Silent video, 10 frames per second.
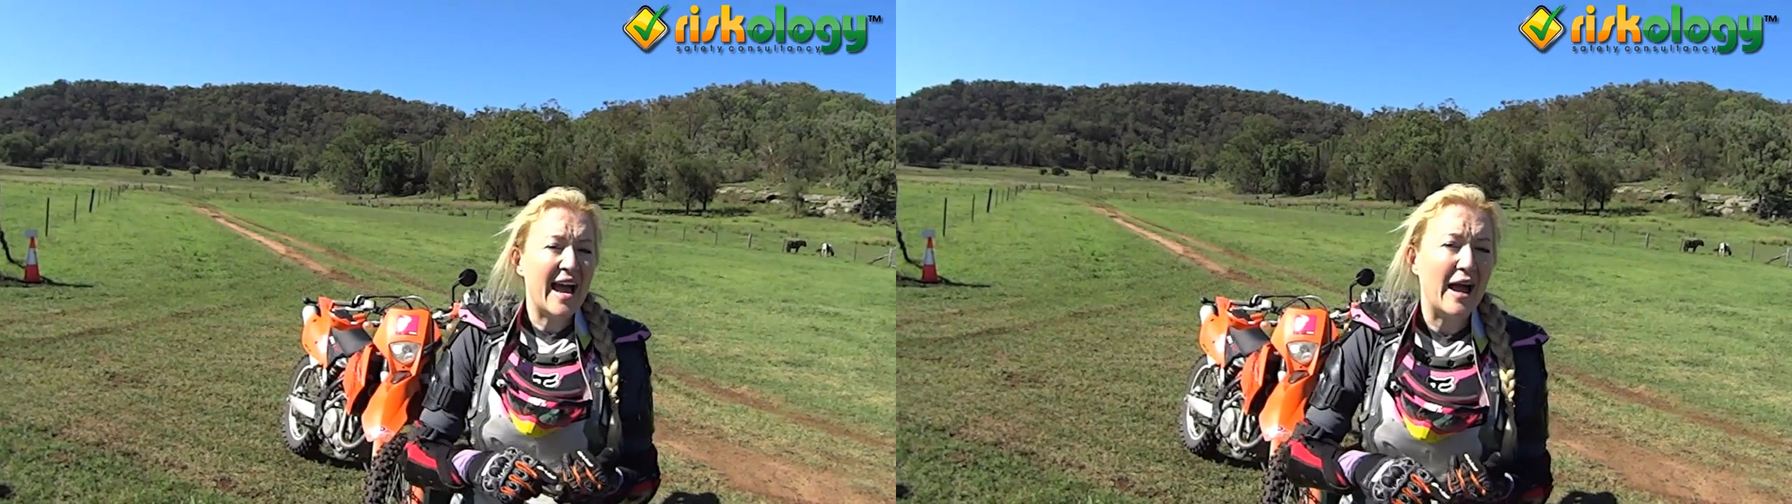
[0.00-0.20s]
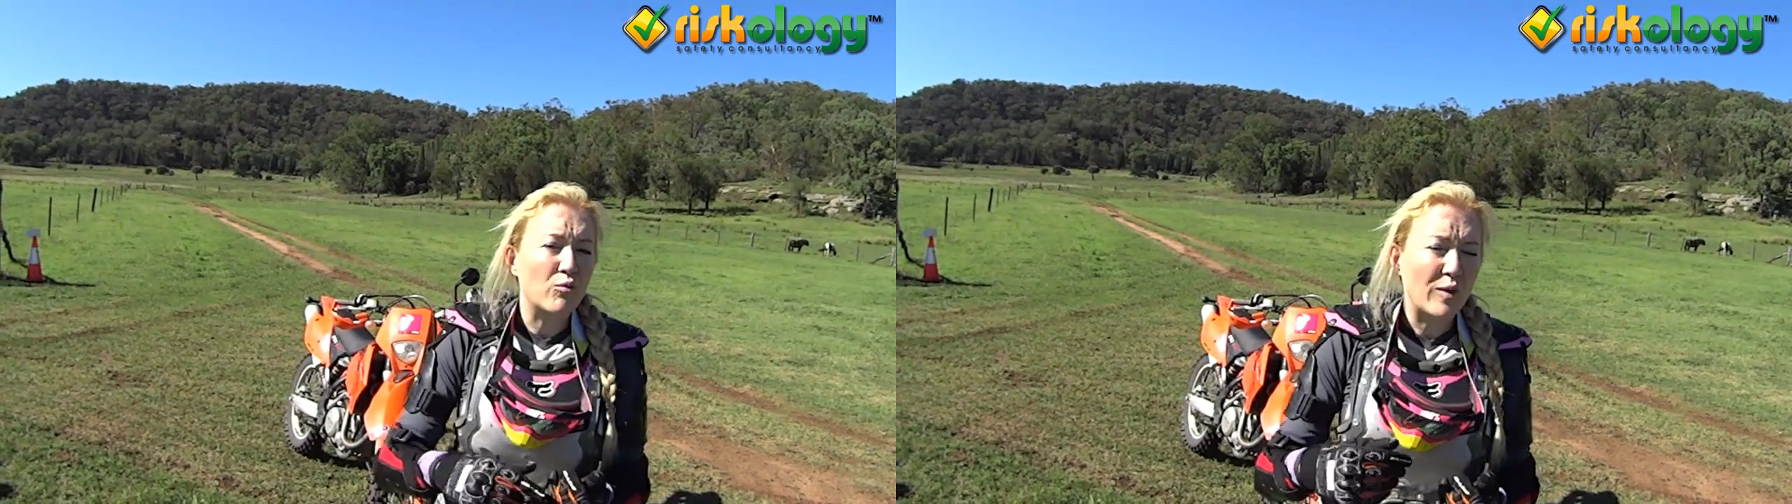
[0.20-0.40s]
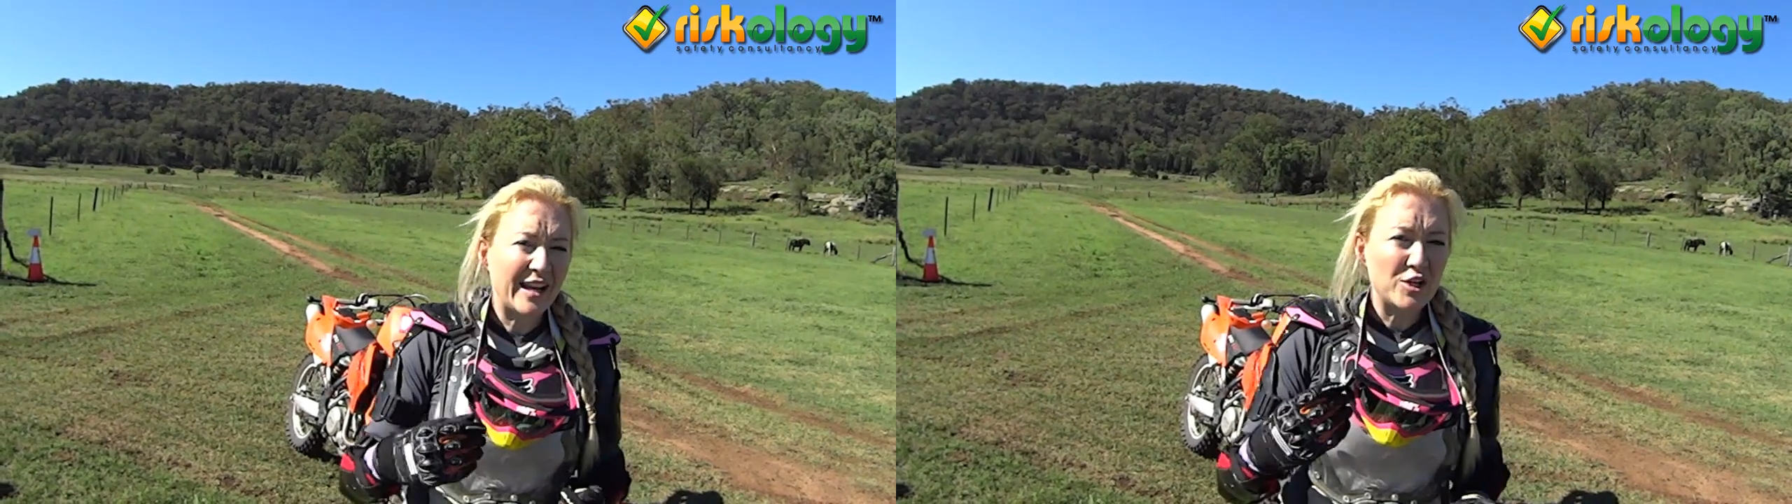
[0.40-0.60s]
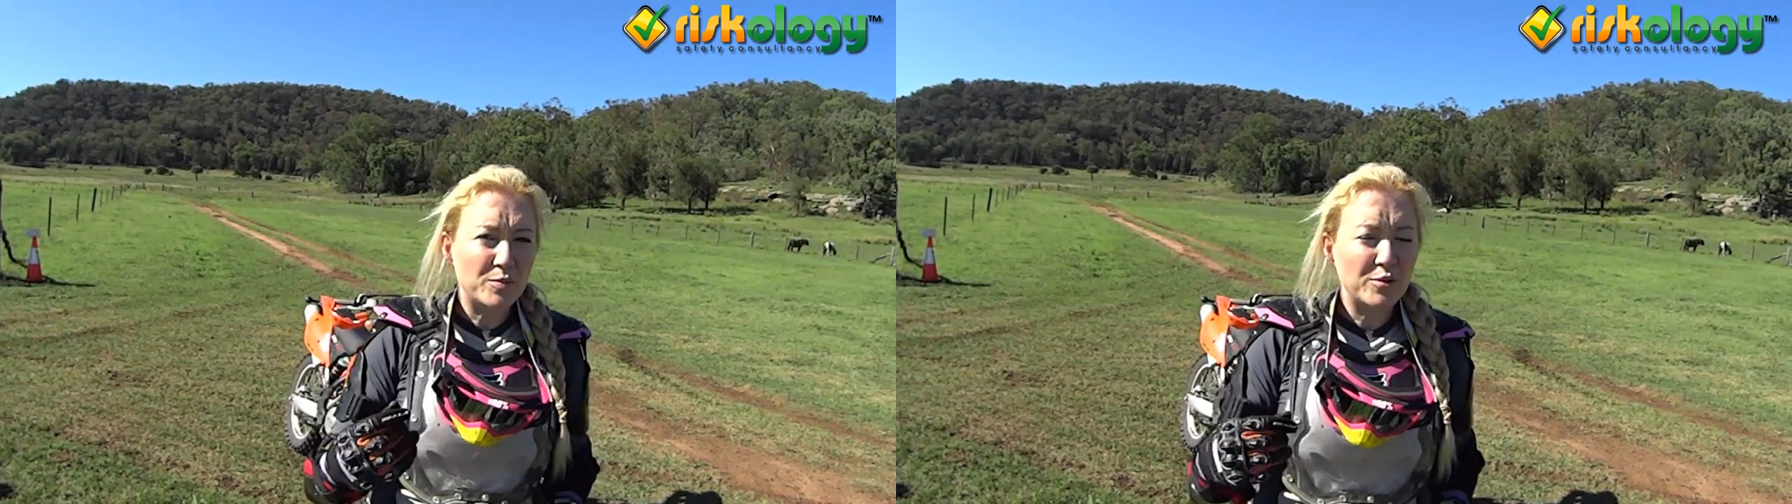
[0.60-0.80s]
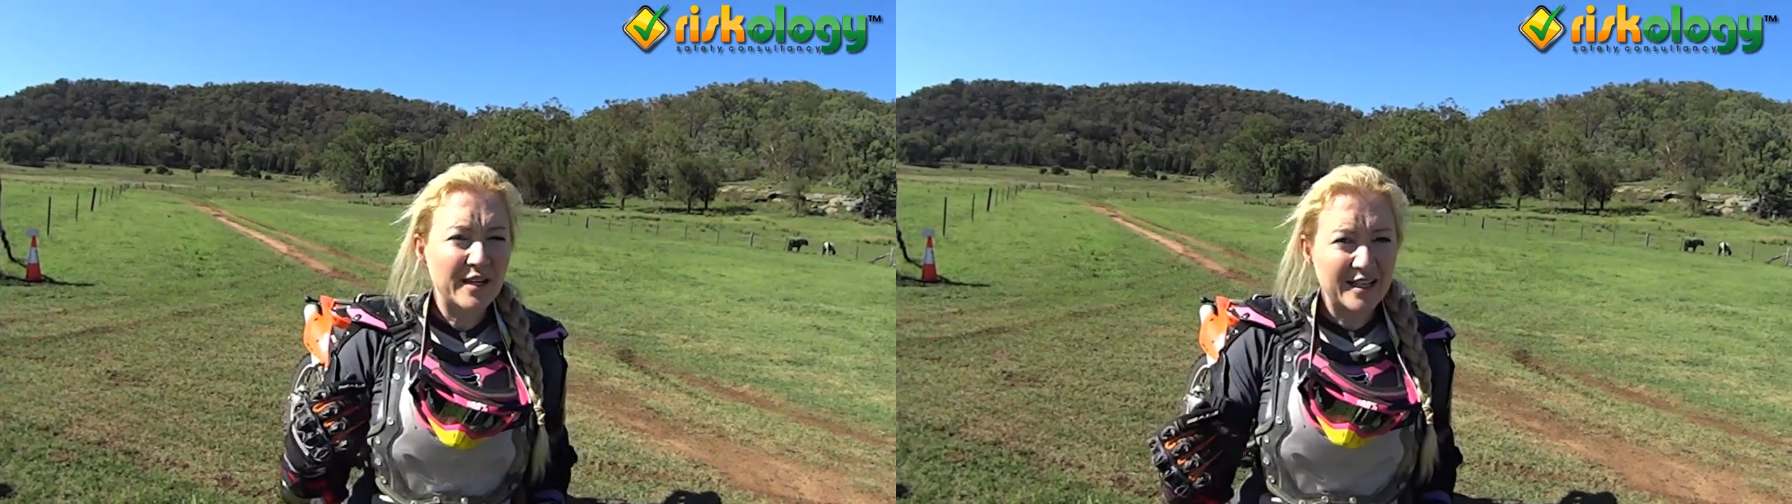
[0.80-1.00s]
and when you're
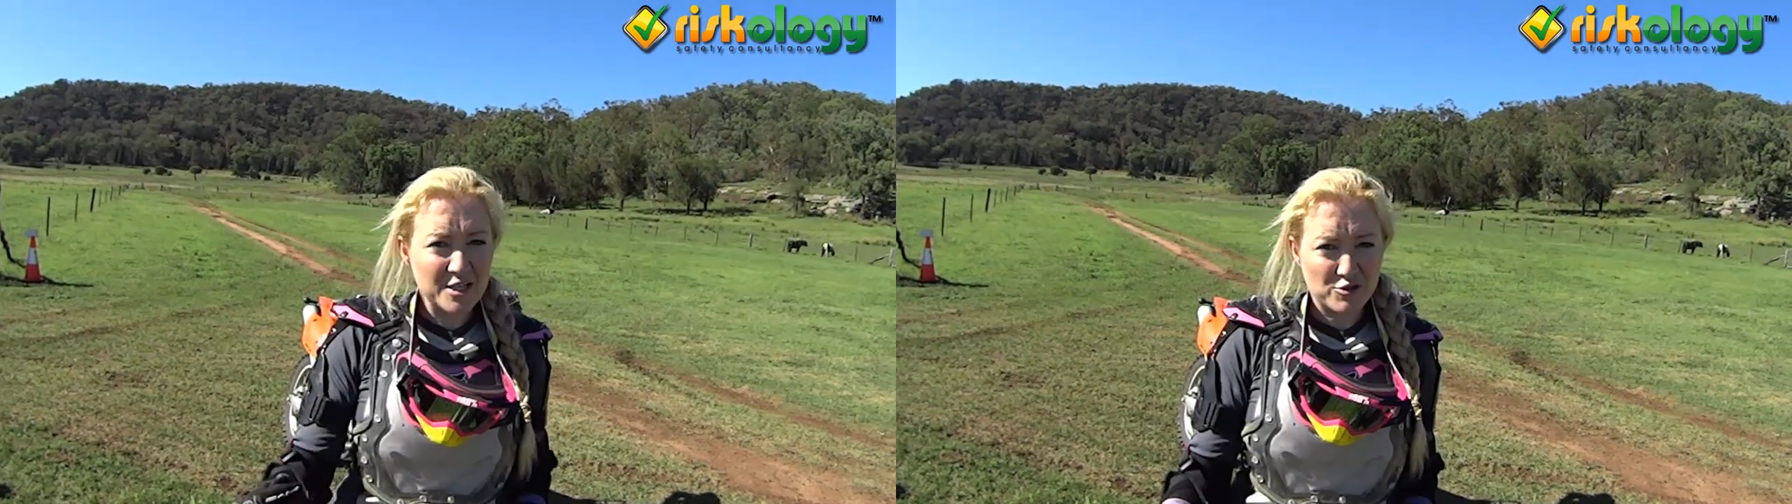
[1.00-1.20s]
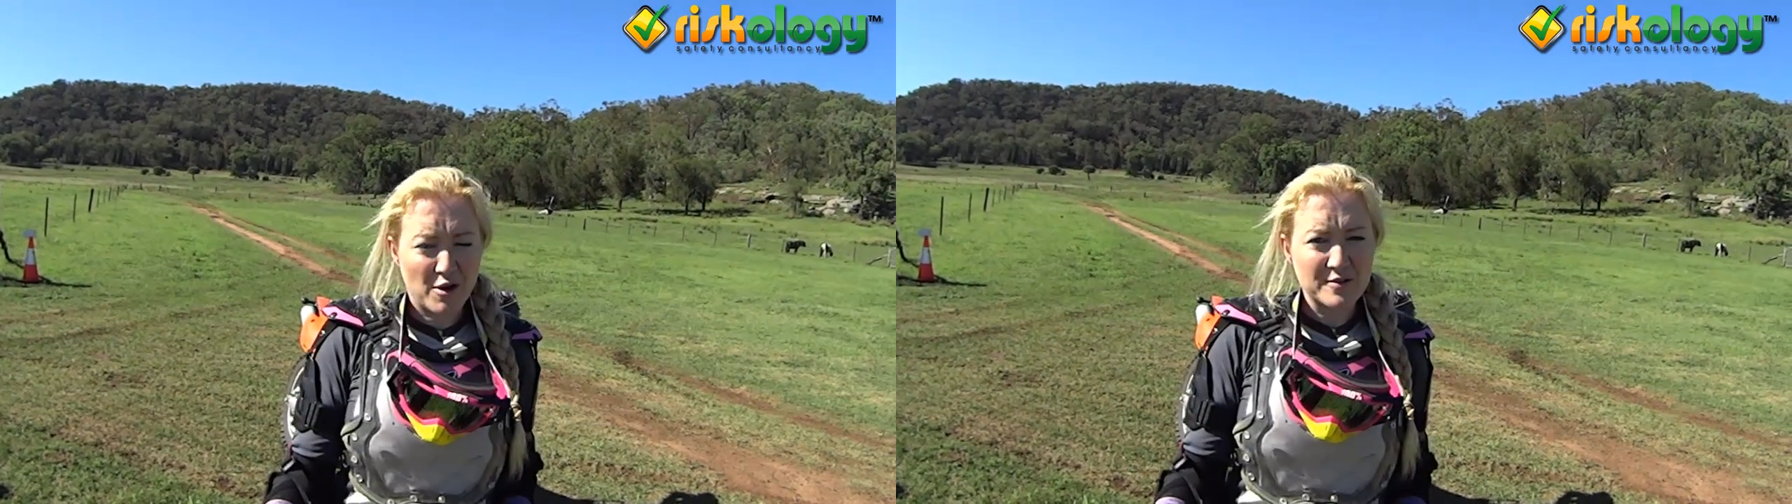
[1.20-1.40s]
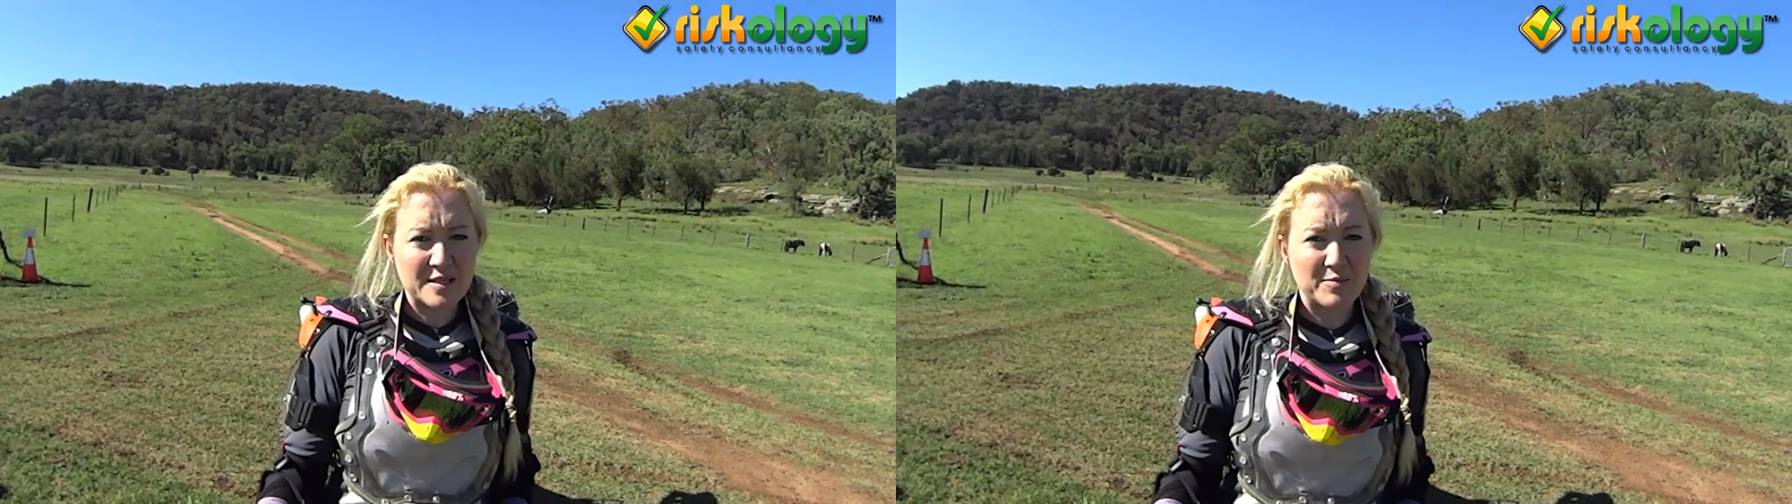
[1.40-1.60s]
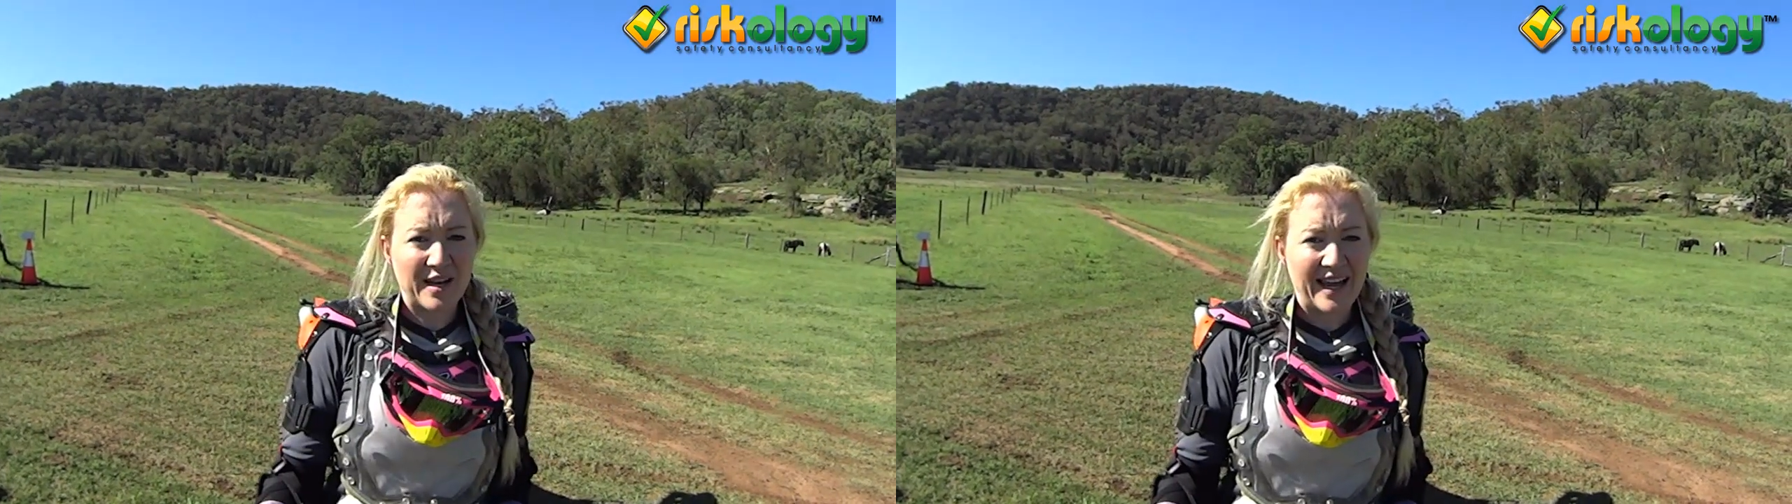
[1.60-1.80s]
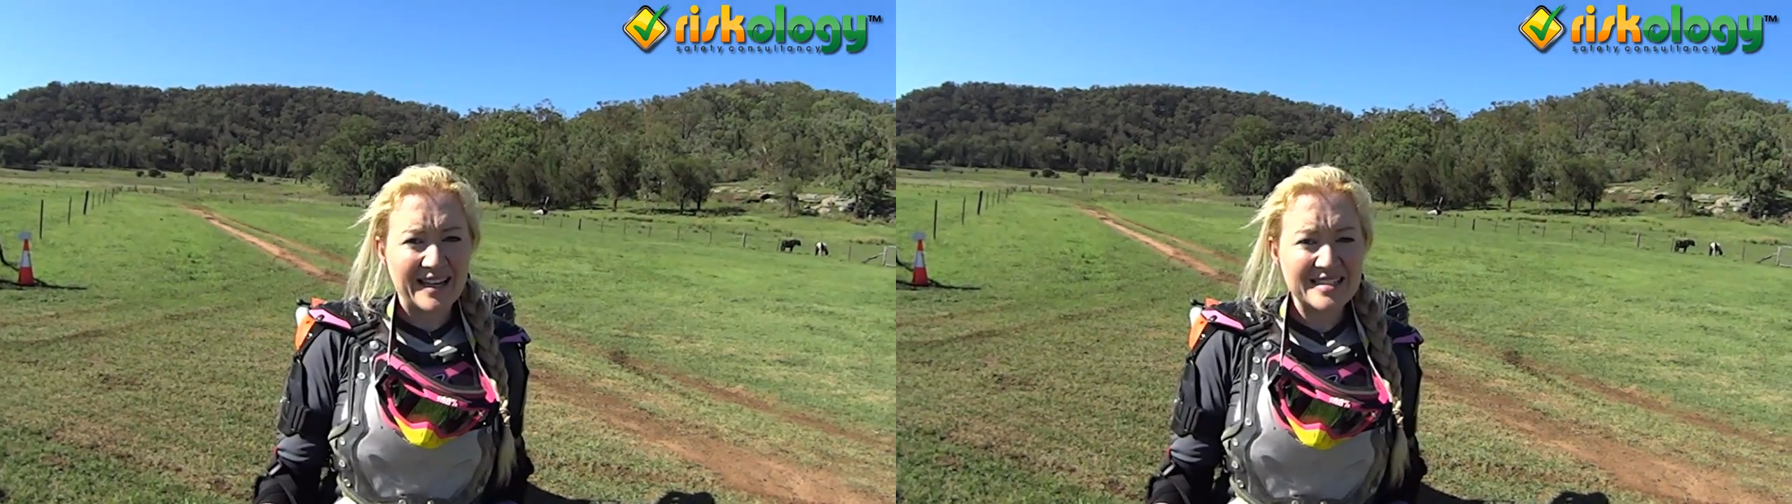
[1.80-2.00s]
putting controls in
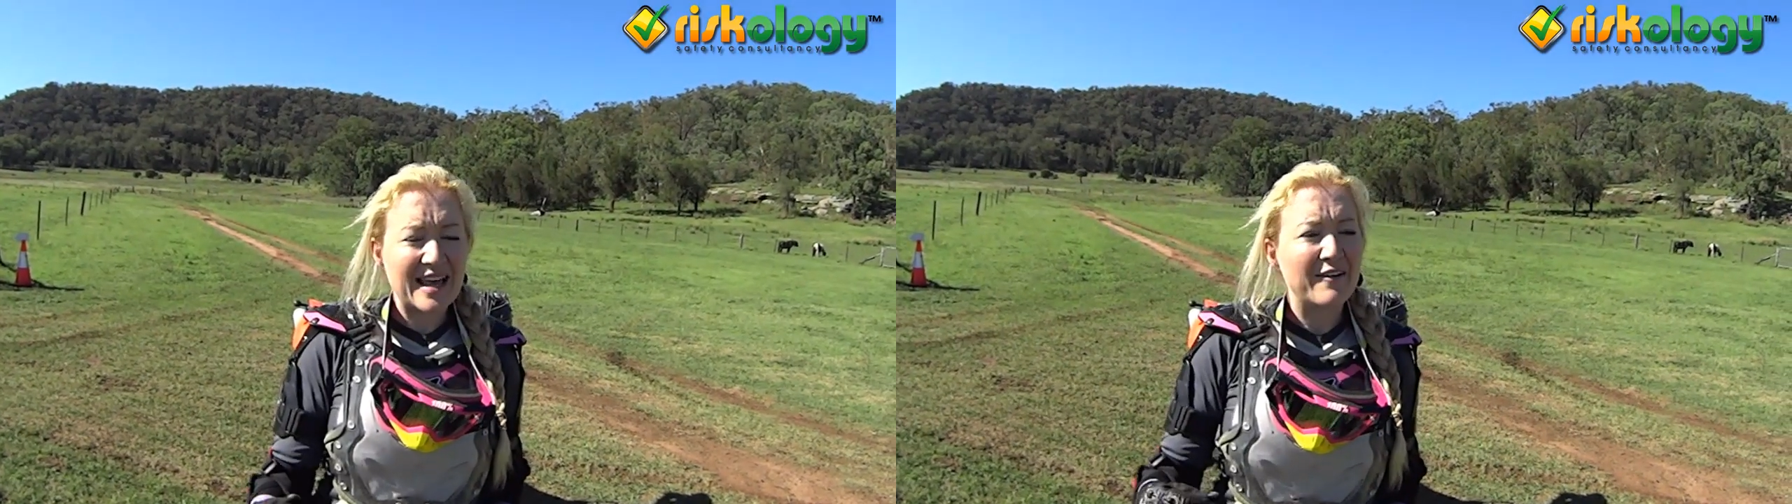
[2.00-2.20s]
place,